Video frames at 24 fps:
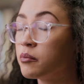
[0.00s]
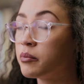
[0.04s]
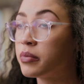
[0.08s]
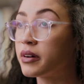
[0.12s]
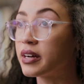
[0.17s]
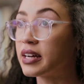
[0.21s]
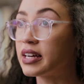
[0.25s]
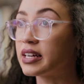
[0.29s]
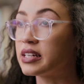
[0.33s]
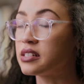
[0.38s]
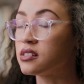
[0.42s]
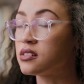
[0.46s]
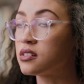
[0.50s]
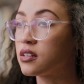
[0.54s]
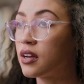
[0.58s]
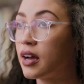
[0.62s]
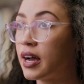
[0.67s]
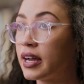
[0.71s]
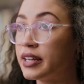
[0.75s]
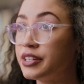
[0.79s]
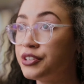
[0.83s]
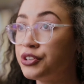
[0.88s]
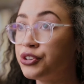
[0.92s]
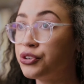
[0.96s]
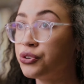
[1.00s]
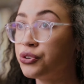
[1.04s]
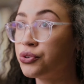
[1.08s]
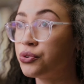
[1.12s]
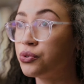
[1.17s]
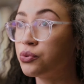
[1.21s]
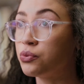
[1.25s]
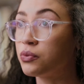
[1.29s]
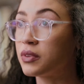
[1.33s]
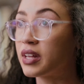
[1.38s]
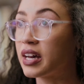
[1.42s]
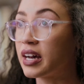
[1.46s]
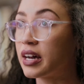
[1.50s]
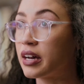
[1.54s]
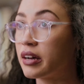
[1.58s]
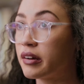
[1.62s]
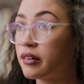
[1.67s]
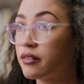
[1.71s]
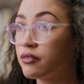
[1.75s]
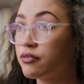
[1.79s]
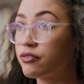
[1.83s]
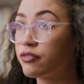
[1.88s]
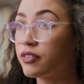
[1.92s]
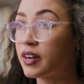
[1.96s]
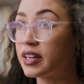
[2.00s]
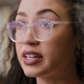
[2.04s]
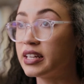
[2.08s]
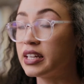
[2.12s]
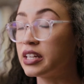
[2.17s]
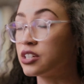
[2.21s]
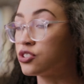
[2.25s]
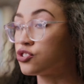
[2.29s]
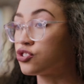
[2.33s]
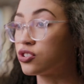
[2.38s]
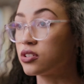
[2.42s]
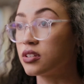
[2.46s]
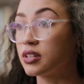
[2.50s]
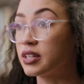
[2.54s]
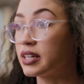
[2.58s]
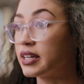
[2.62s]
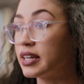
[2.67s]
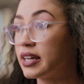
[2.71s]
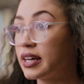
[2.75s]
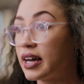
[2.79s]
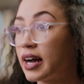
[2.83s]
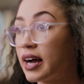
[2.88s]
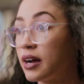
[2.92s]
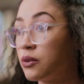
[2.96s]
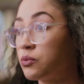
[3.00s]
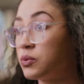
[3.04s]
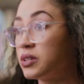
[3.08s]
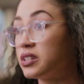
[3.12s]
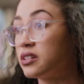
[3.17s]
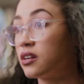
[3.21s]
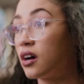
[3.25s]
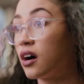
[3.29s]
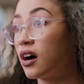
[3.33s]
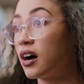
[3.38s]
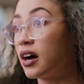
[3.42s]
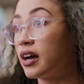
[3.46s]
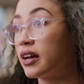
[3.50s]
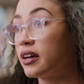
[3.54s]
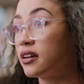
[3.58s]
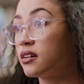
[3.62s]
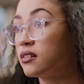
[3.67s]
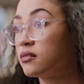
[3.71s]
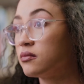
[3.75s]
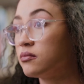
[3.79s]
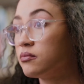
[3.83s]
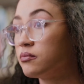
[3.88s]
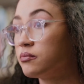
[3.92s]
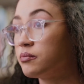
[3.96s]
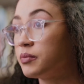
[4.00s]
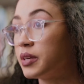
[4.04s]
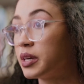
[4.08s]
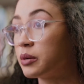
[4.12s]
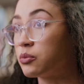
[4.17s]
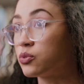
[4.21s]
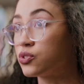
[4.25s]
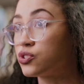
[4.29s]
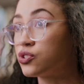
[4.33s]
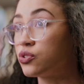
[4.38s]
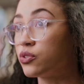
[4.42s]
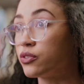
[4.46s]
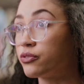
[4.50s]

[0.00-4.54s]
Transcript: but I knew that financially I would not be able to